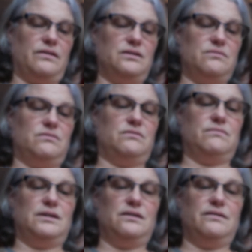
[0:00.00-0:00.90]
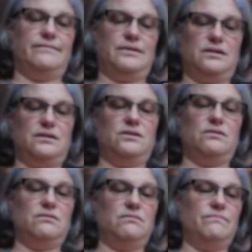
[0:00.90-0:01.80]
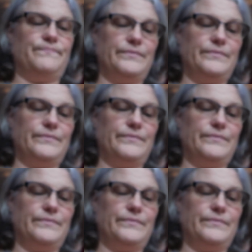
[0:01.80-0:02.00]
That's, oh, I love that too.